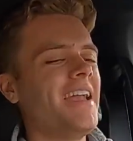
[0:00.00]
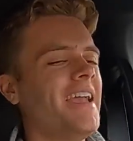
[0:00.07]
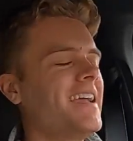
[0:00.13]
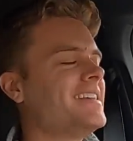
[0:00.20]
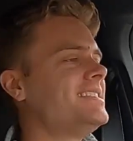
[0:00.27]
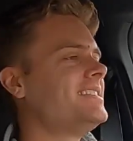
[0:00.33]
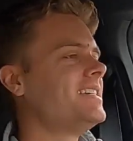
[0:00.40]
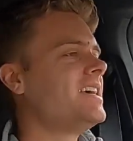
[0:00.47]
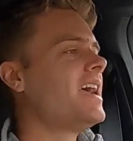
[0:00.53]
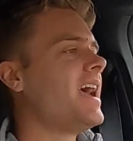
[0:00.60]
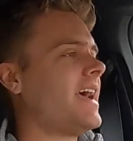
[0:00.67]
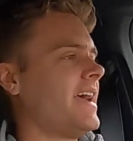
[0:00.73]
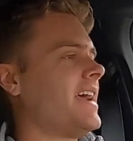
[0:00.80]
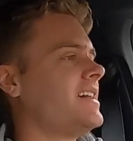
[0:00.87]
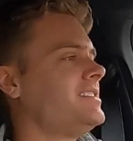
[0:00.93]
And
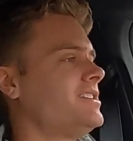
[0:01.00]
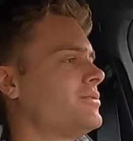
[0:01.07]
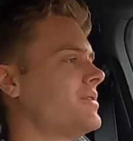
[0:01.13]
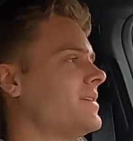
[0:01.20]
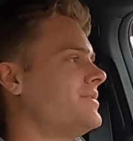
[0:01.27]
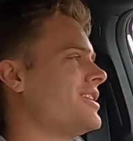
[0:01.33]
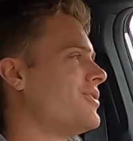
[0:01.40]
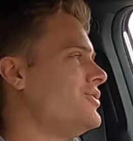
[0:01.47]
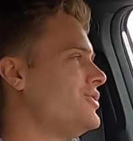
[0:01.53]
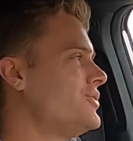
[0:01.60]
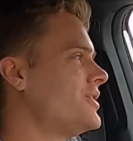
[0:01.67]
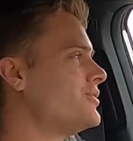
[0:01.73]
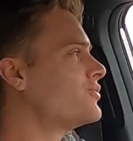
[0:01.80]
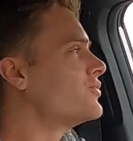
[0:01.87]
as it revs out, you can